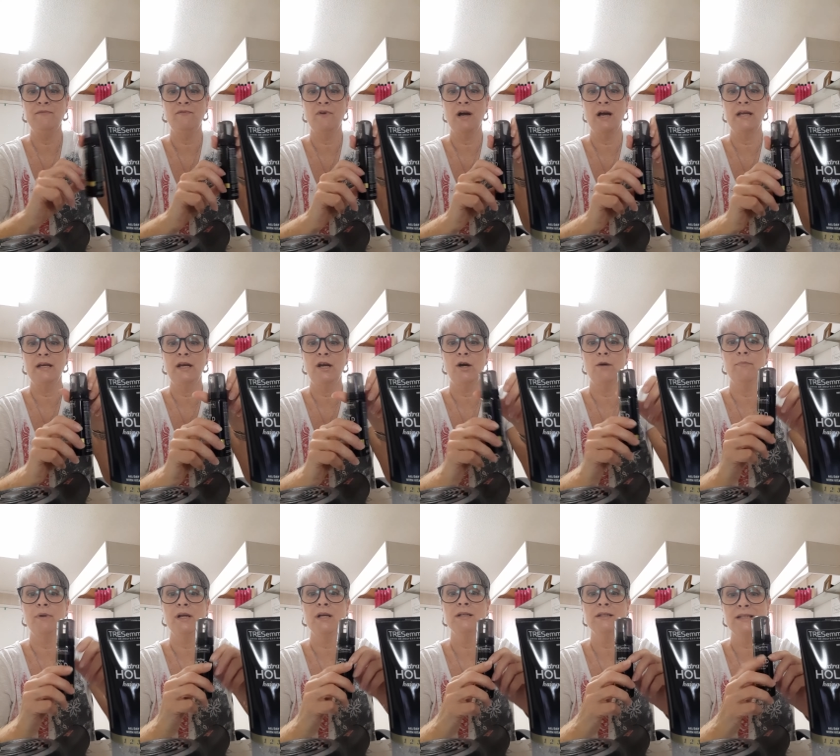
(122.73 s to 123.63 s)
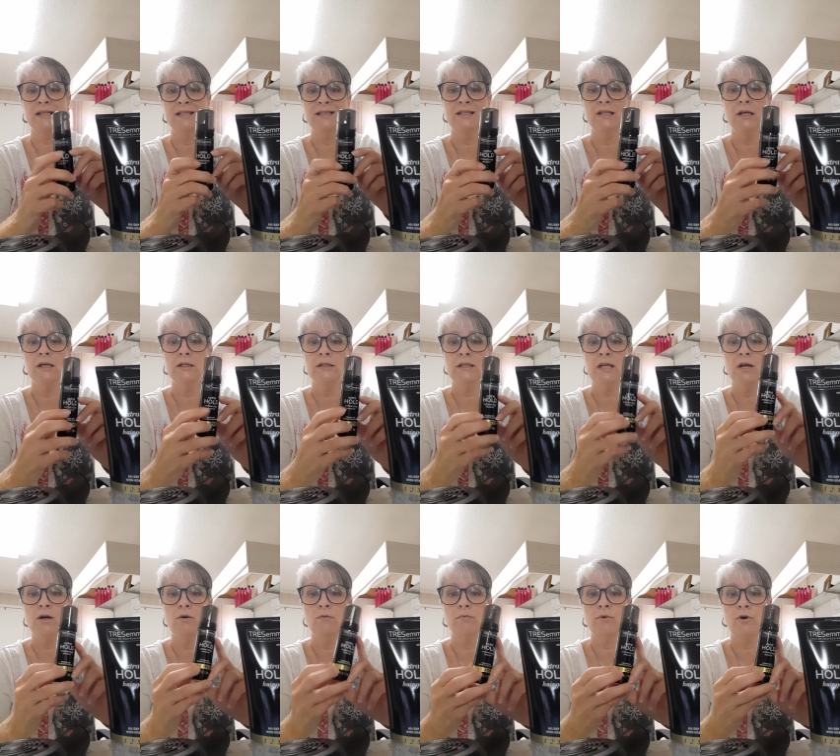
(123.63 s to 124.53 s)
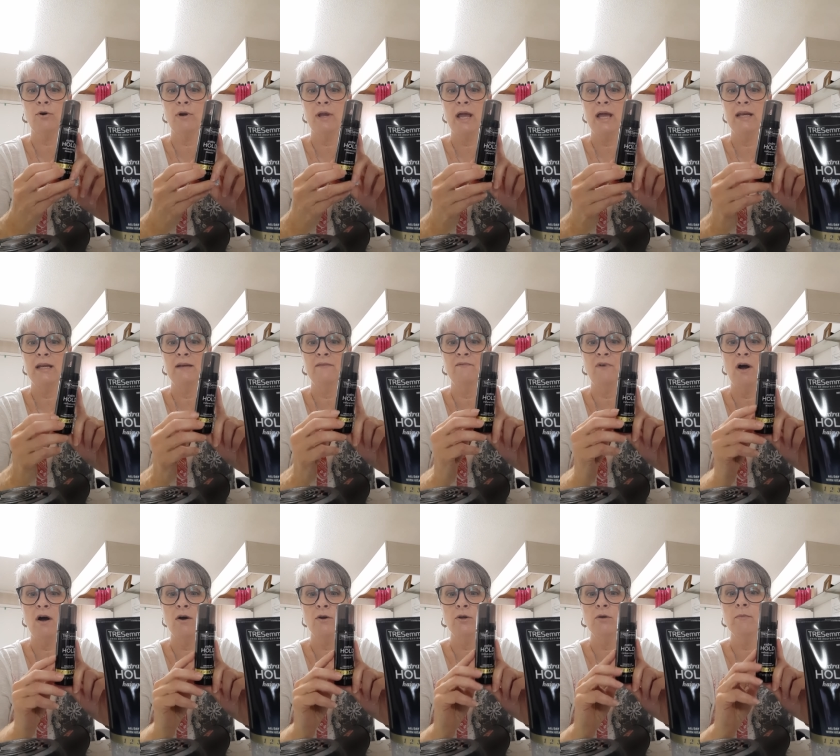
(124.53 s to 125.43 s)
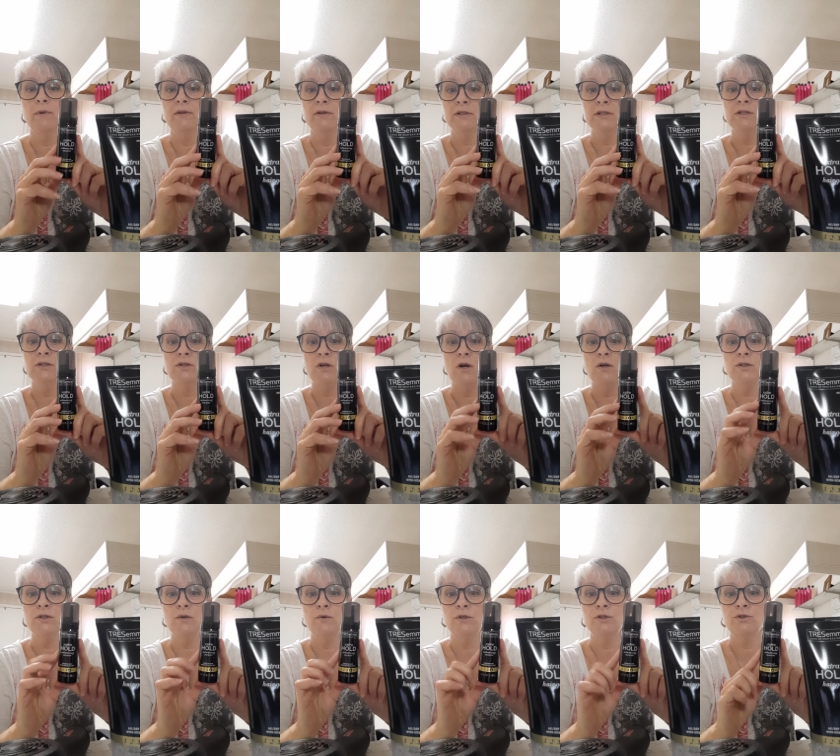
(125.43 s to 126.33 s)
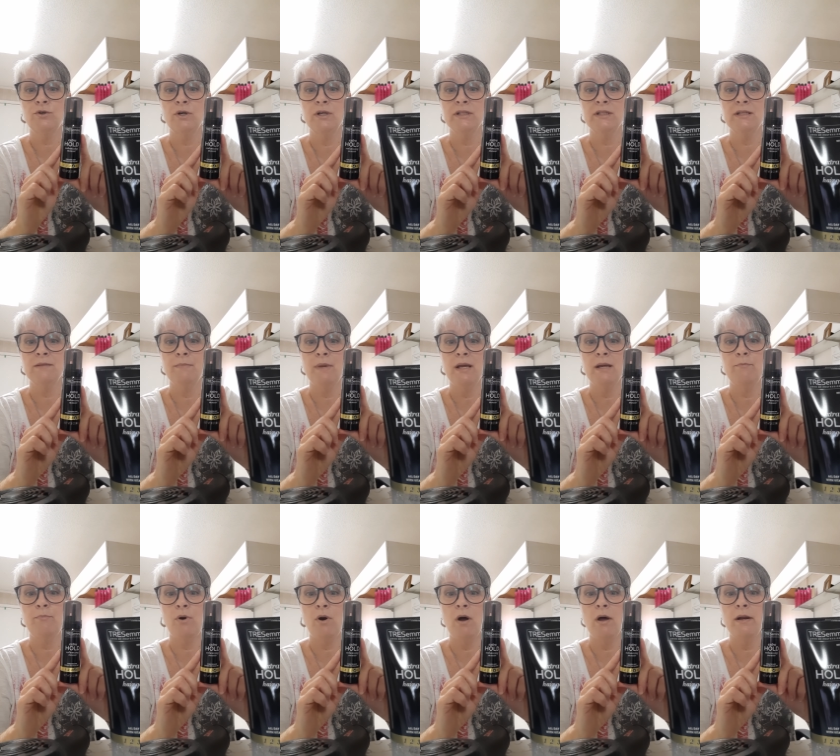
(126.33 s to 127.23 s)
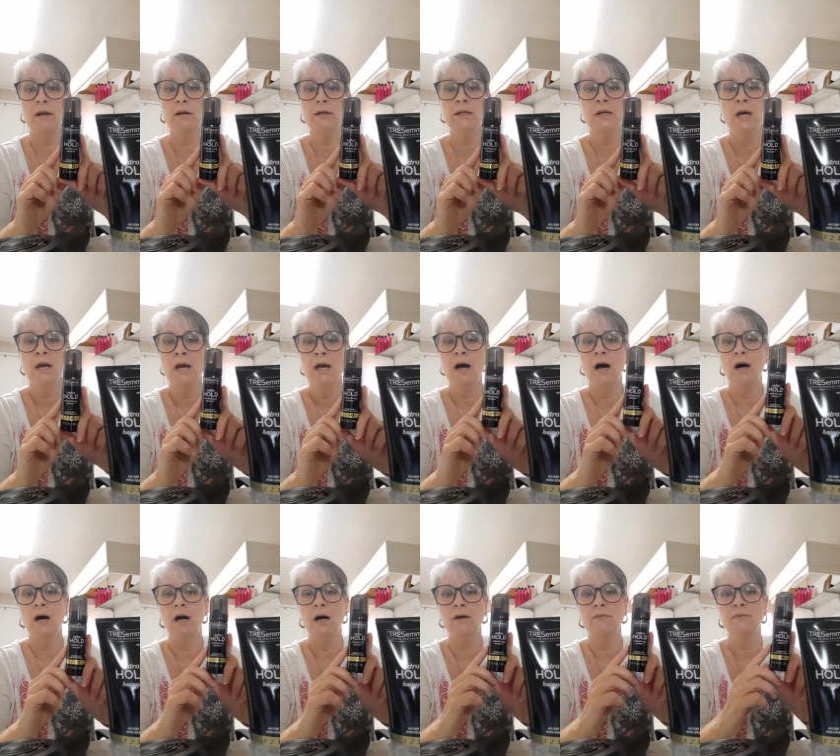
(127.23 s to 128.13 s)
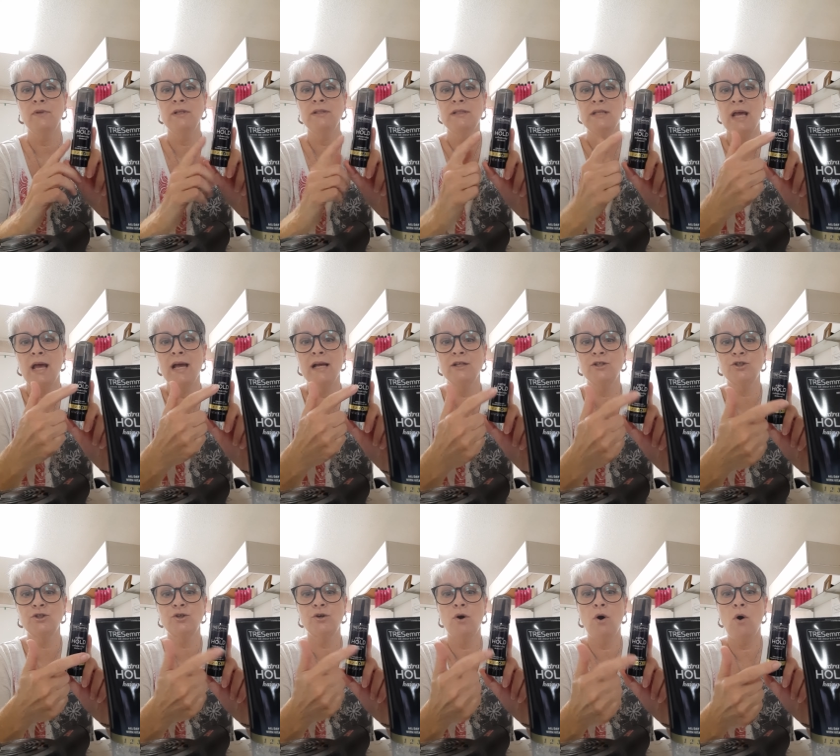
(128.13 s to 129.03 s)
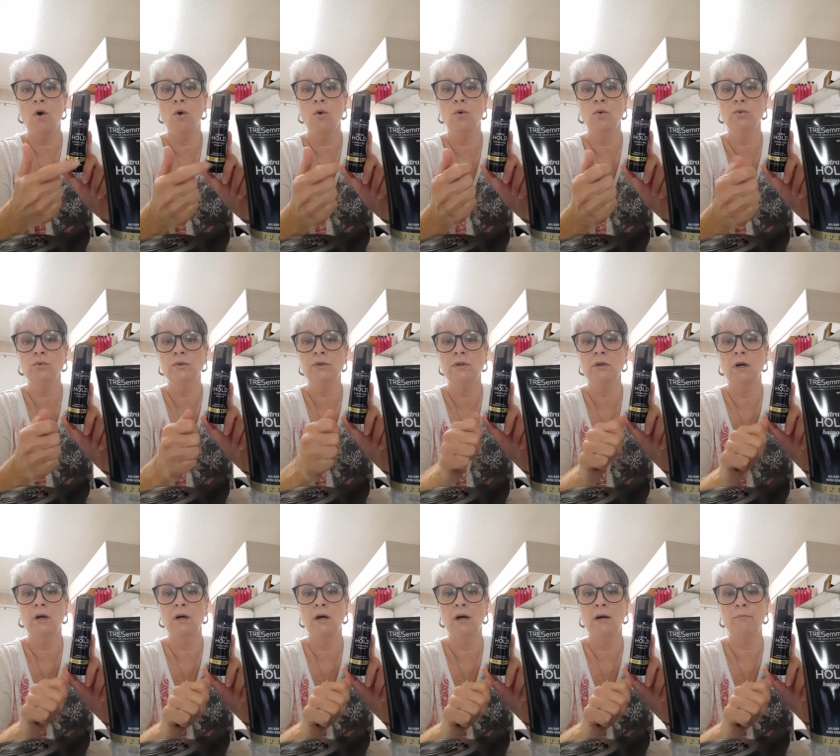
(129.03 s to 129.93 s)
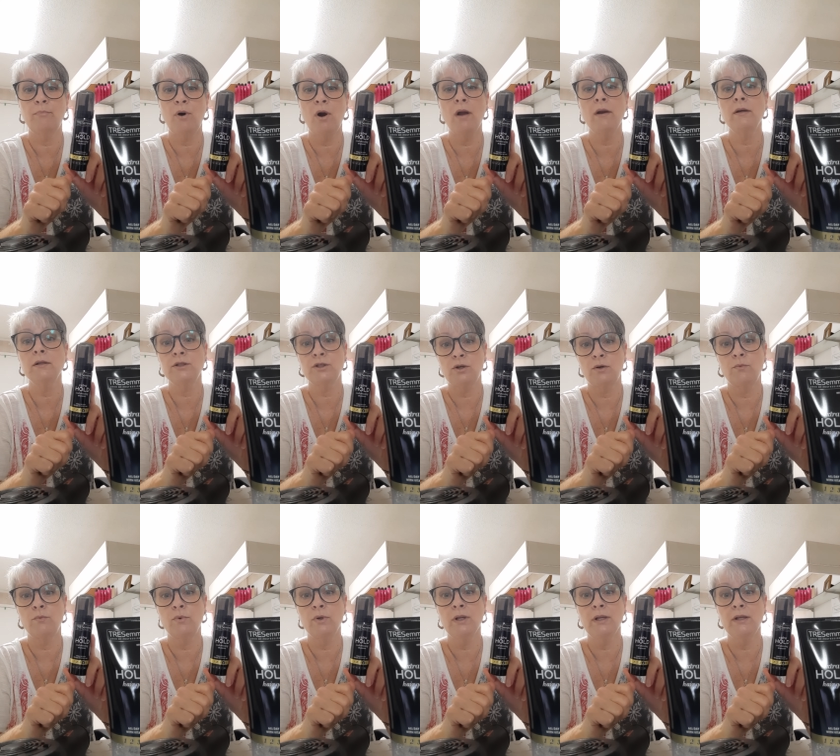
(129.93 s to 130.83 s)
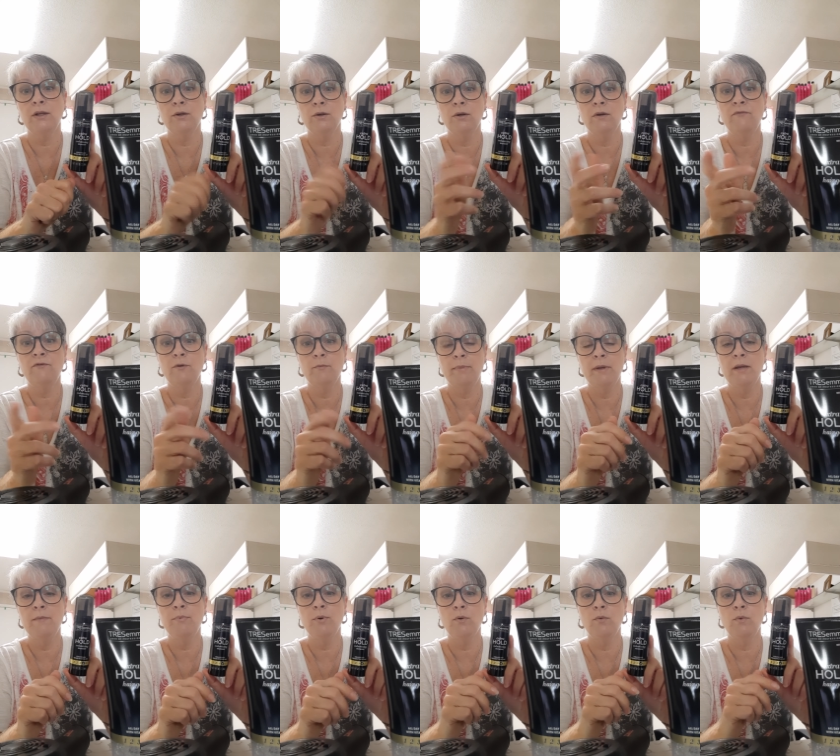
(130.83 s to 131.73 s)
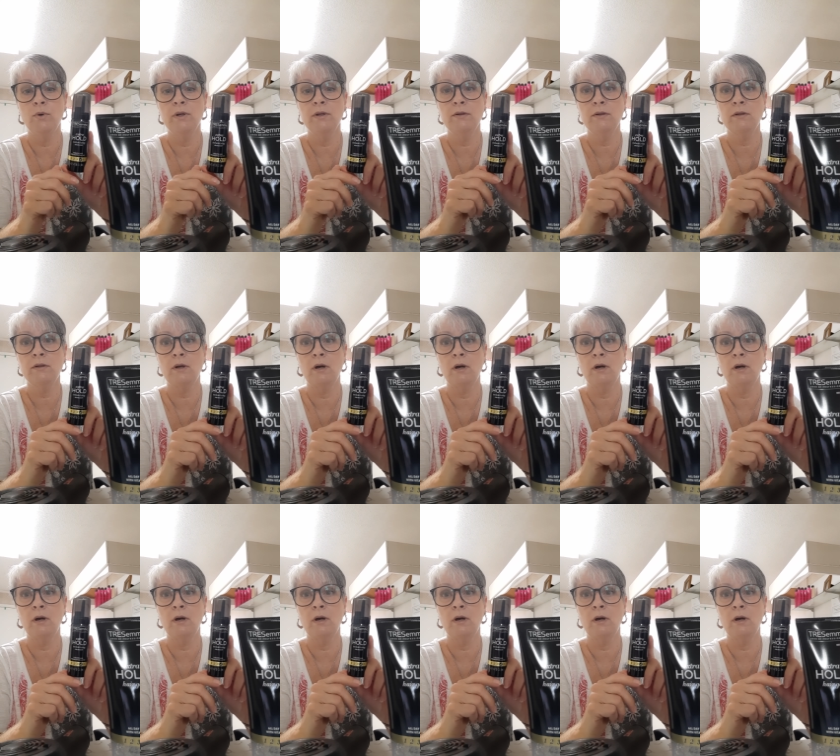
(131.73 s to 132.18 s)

fine hair because it does help creating volume, and this is also a Tresemme product. These Extra Hold products are really good for people with